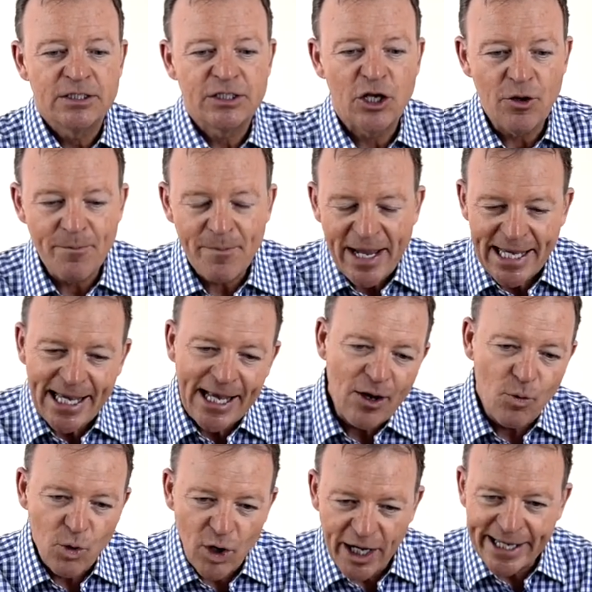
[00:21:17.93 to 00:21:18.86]
So you're
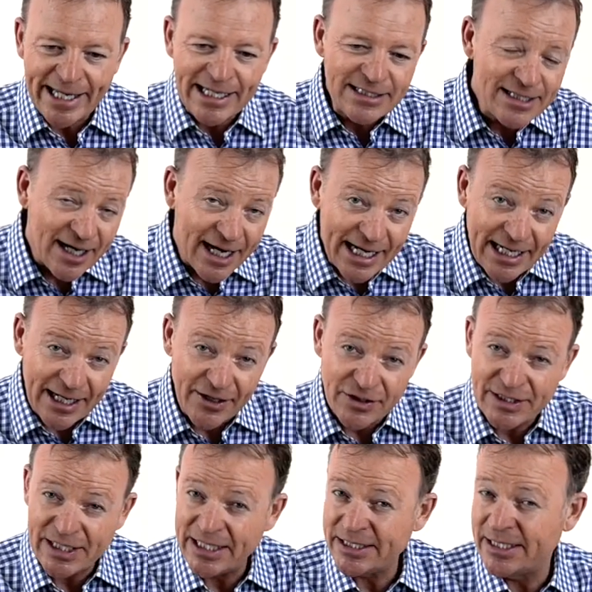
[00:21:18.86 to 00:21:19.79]
making a working
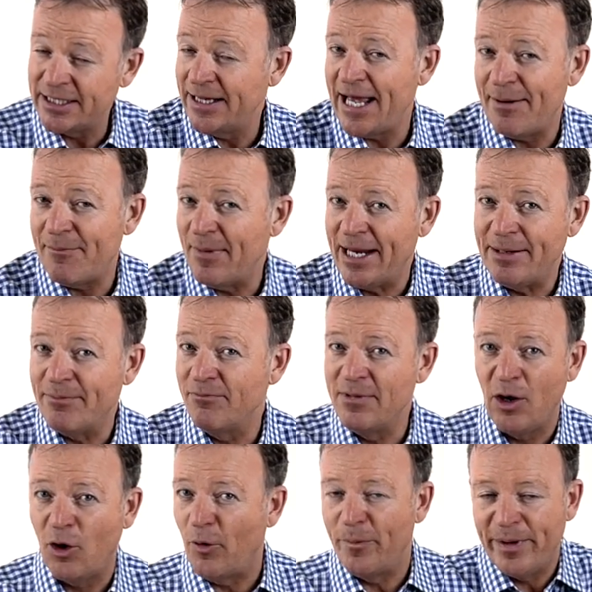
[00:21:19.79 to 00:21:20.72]
diagnosis, and that may
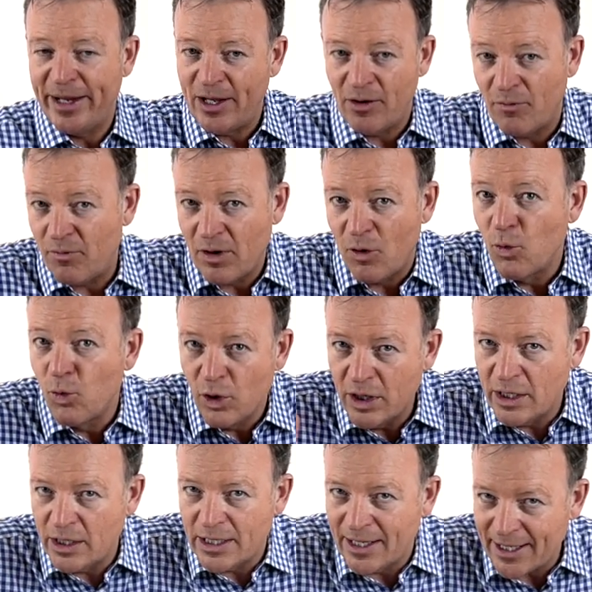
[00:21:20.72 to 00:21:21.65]
not be a
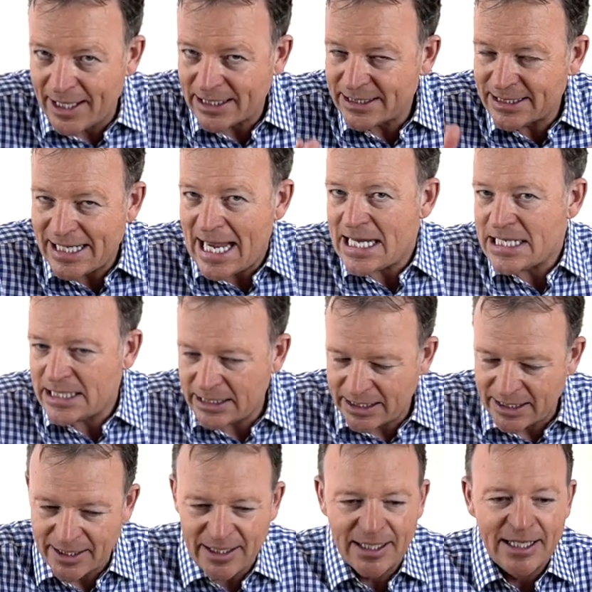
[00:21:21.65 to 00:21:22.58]
word like
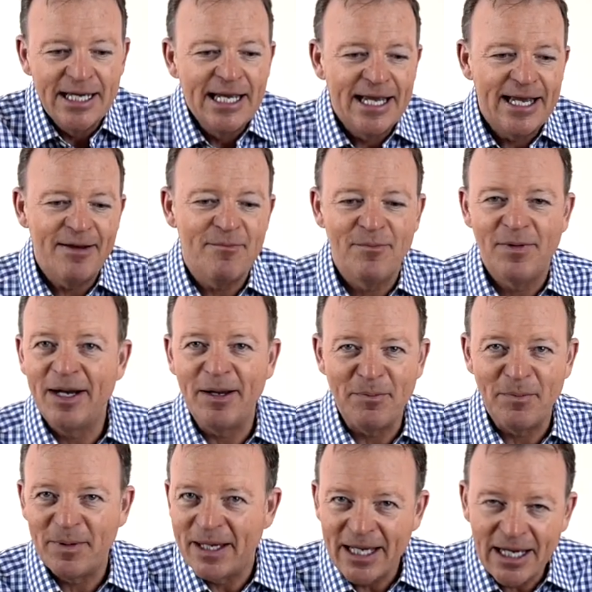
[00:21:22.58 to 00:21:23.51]
sciatica. It
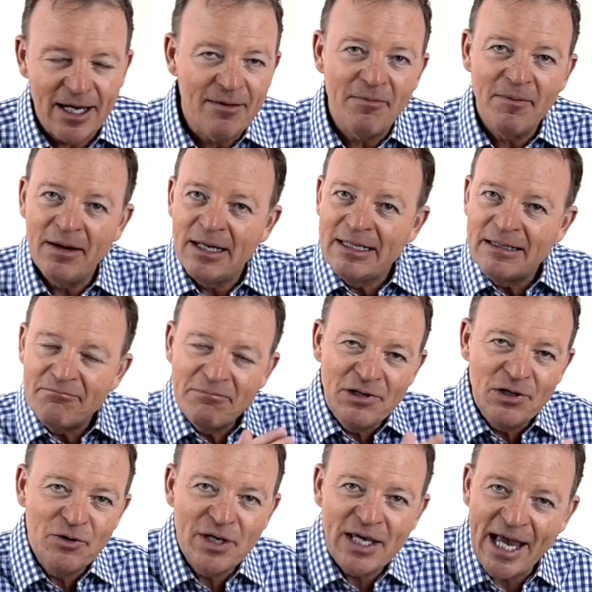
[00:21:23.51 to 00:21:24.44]
might be
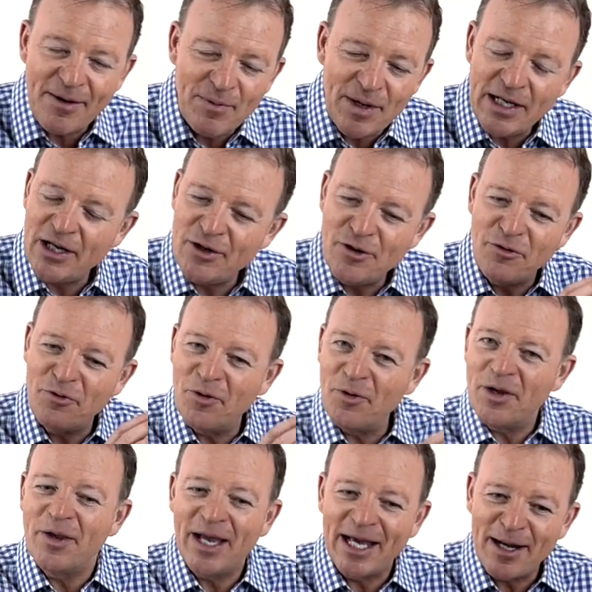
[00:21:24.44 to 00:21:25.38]
you came in and you
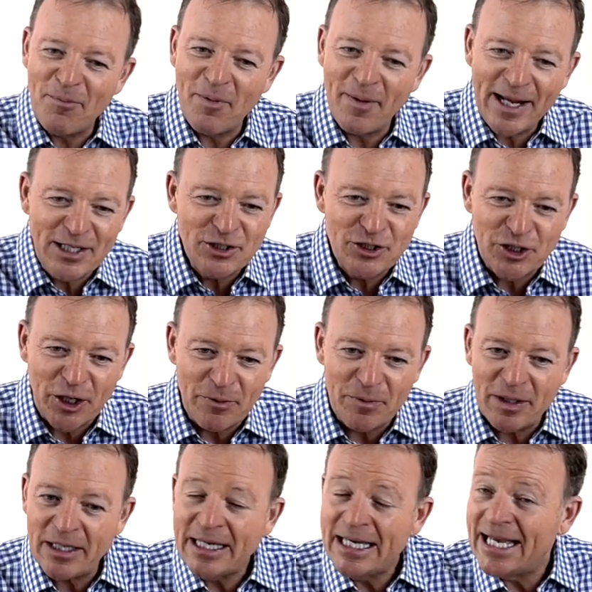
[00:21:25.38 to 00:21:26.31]
thought you had a brain
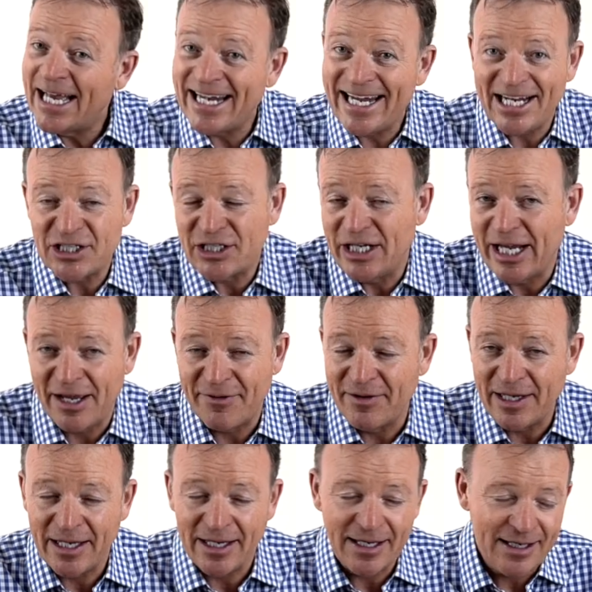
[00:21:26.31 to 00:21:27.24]
tumour, and actually
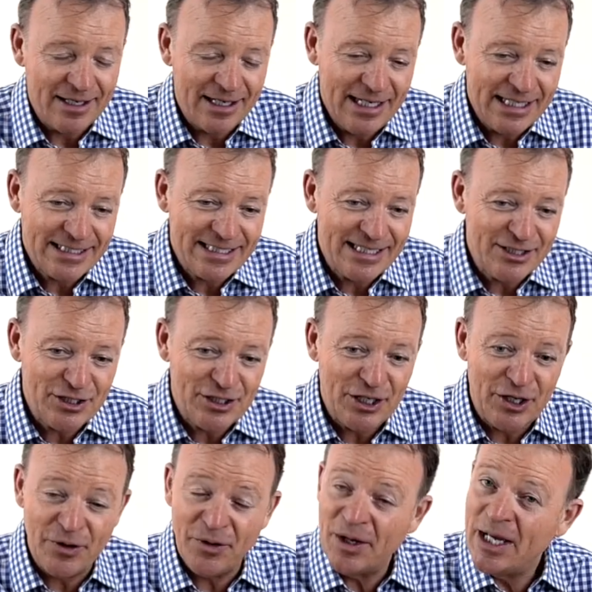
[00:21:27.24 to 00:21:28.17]
having
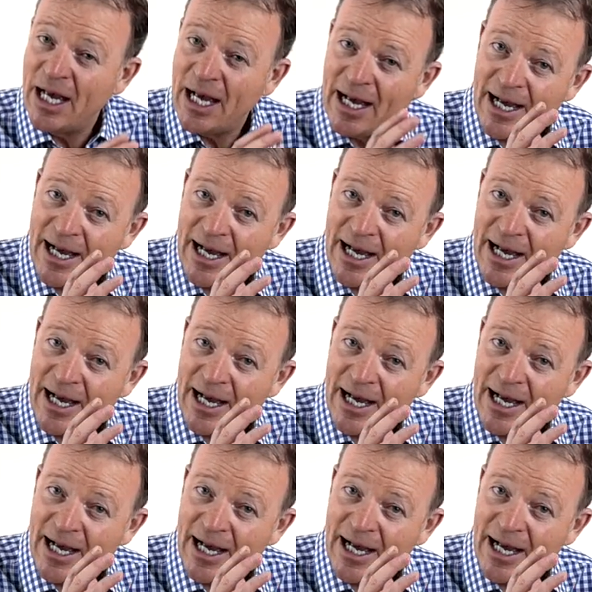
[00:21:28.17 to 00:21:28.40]
listened to you